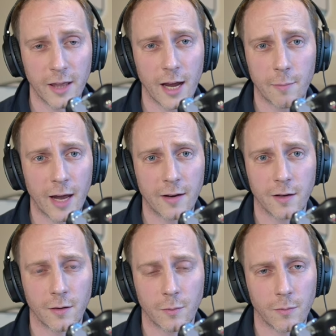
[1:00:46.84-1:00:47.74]
they
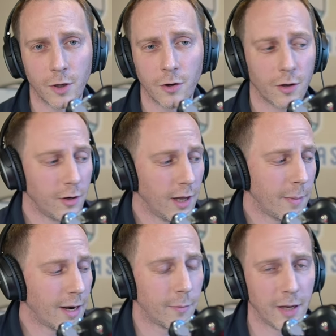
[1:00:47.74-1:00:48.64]
abandoned you. They
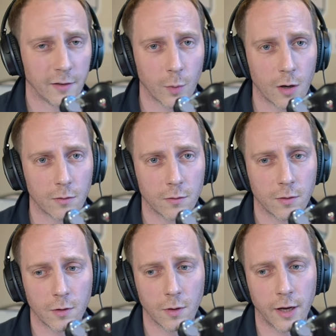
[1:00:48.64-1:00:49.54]
abandoned me as well.
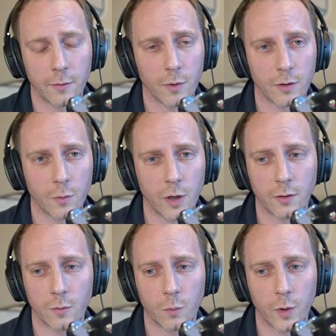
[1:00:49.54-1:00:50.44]
They're like, oh, we, we,
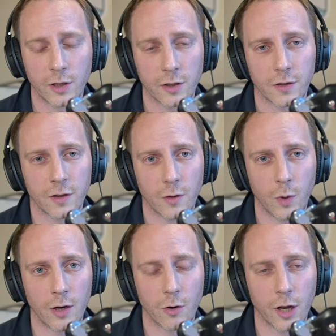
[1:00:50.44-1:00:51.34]
we just
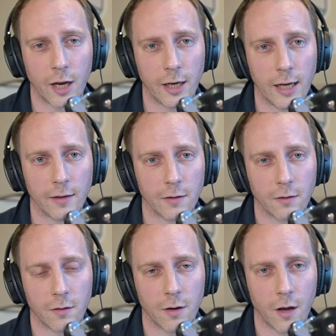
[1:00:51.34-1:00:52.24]
we're not going to need
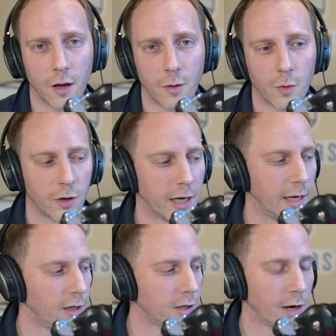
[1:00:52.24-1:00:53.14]
uh, we're not going to
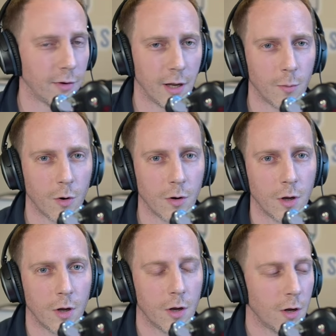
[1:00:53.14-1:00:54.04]
need you here anymore.
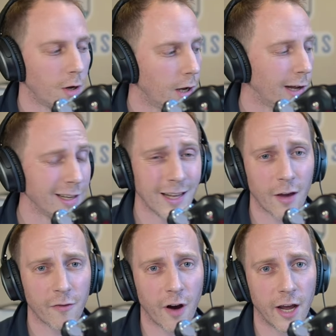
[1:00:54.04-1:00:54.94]
I didn't
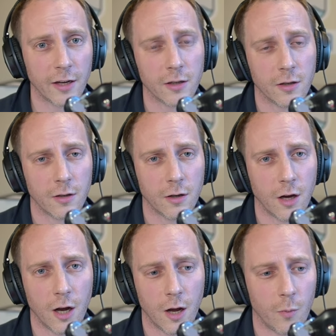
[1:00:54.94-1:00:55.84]
get fired.
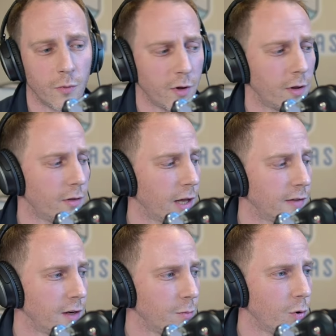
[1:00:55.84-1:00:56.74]
Um,
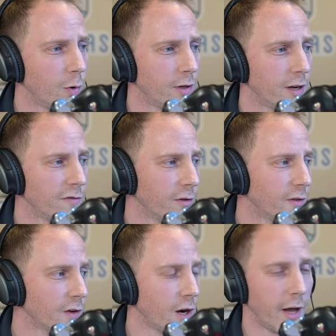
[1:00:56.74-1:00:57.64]
that's an important
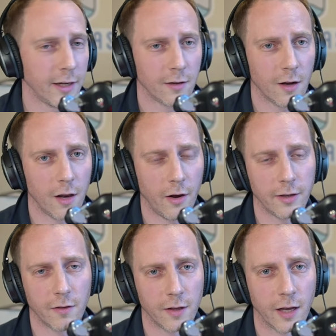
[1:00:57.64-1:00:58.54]
difference. I like I like
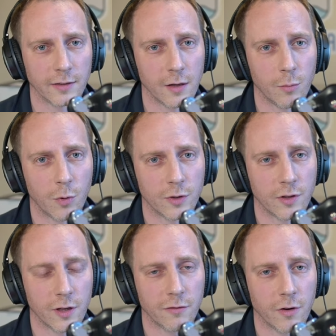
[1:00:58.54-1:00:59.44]
to think that's an
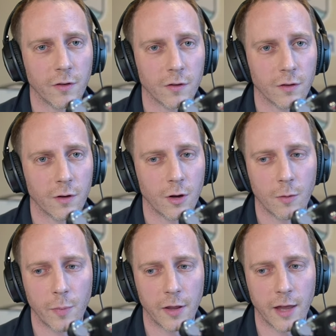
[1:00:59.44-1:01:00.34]
important difference.
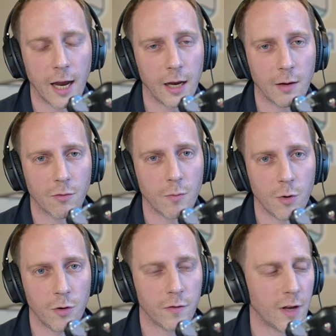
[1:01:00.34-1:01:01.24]
But they
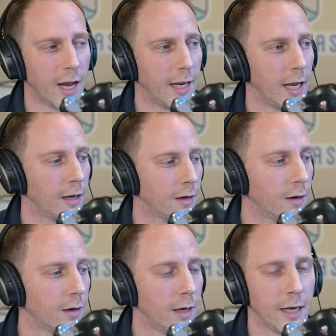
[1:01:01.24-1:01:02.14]
removed any
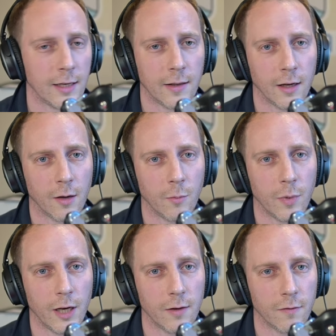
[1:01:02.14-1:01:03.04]
need in their
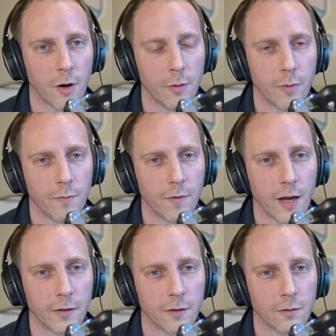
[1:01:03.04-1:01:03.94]
company for
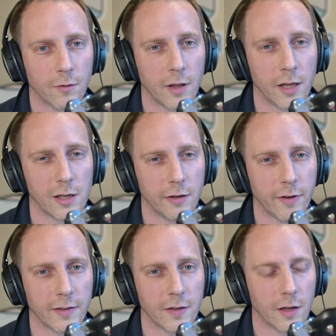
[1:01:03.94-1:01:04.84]
OpenFaaS. Right, they
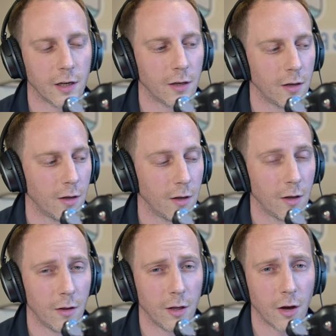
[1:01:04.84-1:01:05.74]
divested it.
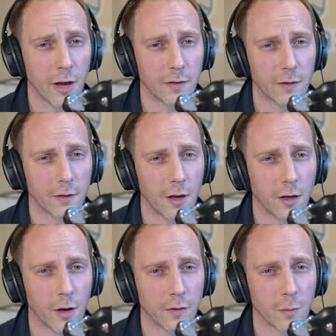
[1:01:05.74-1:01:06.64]
The guys and
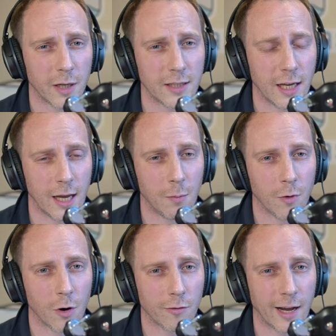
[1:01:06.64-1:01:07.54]
girls on my team
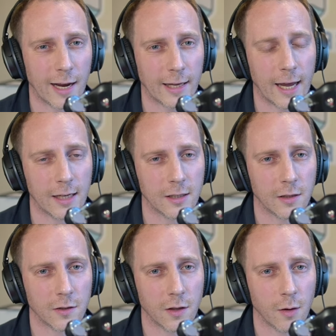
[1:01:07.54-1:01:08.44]
got reallocated,
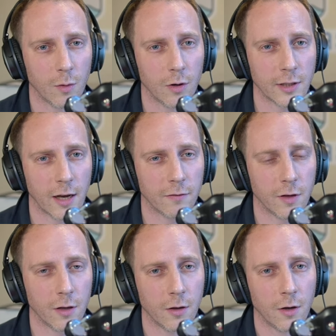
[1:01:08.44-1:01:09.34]
so they were looked
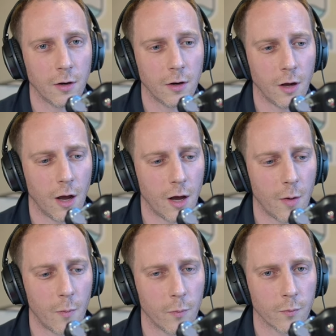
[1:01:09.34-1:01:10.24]
after.
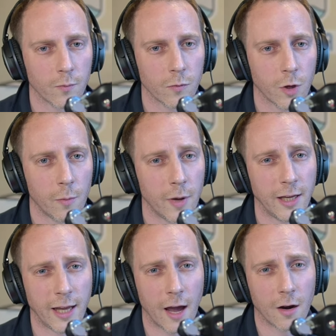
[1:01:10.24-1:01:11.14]
Um, but
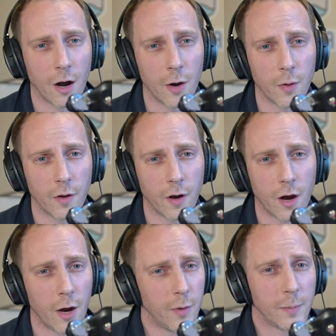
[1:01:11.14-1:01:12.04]
yeah, I,
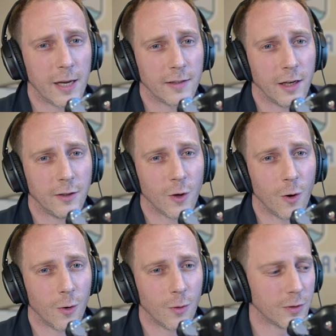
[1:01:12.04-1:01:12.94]
I was basically
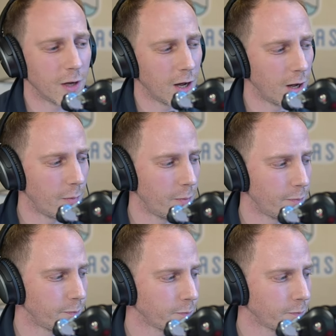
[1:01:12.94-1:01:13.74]
told um,